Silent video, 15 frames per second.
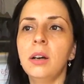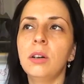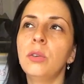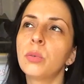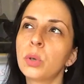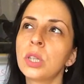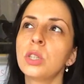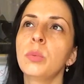
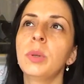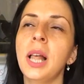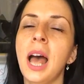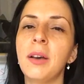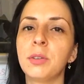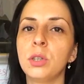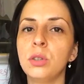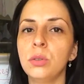Of course, you will
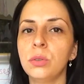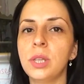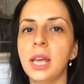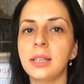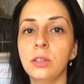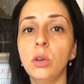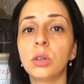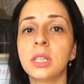have to do
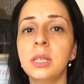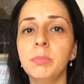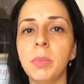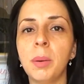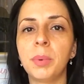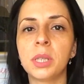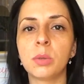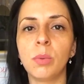that, your
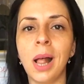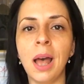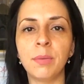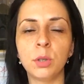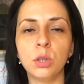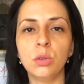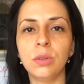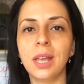team members will
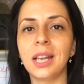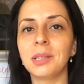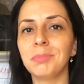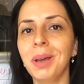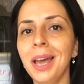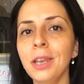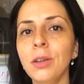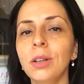have to do
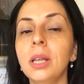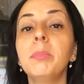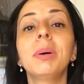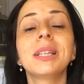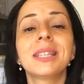that manually,